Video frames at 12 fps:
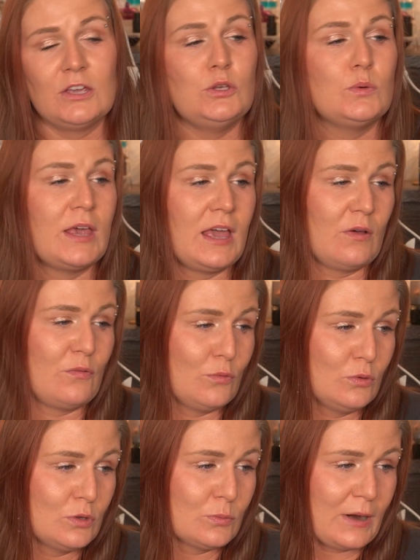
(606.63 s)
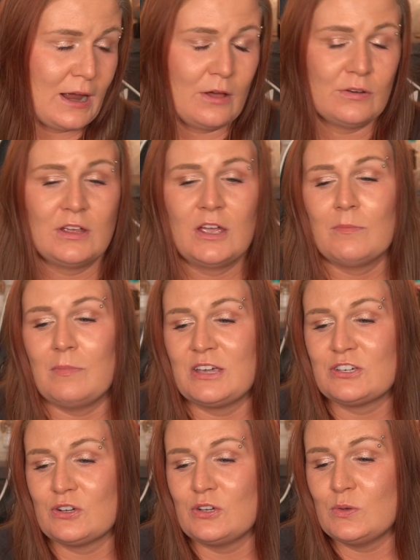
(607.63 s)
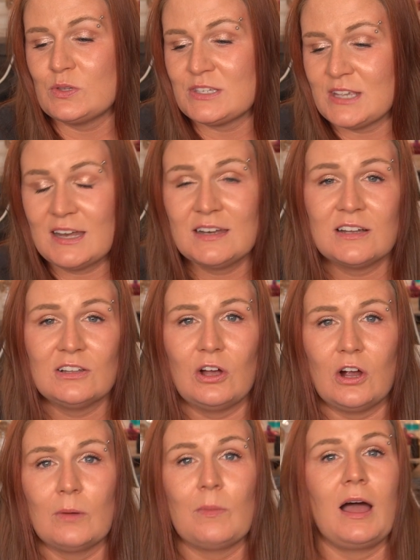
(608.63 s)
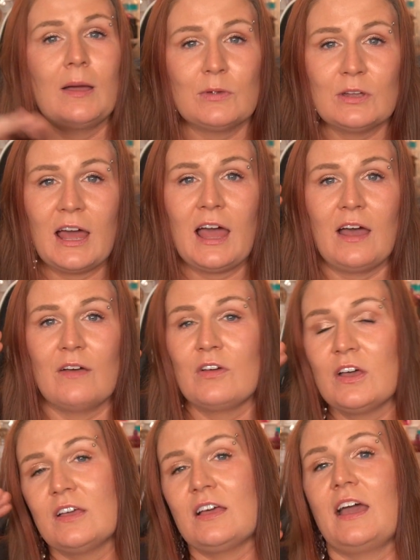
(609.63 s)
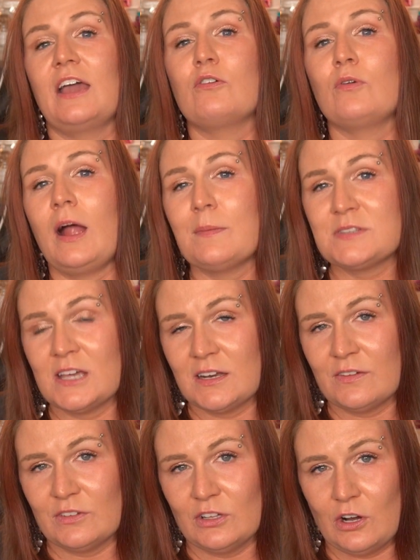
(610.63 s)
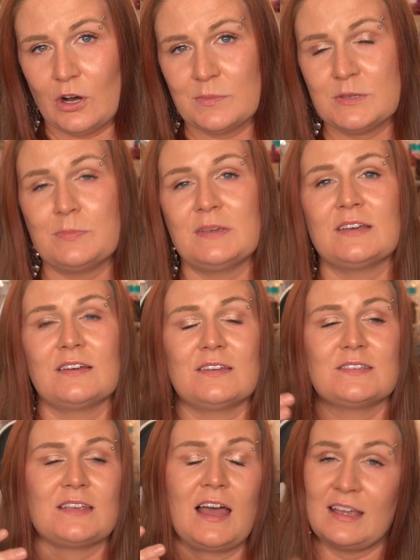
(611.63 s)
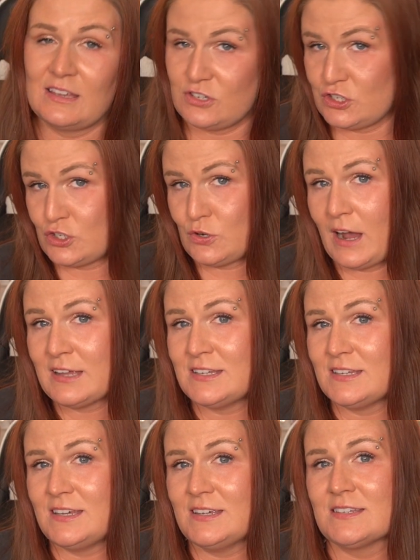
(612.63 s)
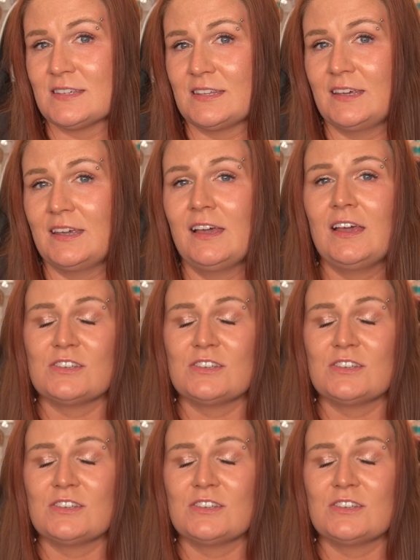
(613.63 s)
You can't fool around. Make sure you set an alarm. I'm going to have a crap ton of alarms because I get distracted easily.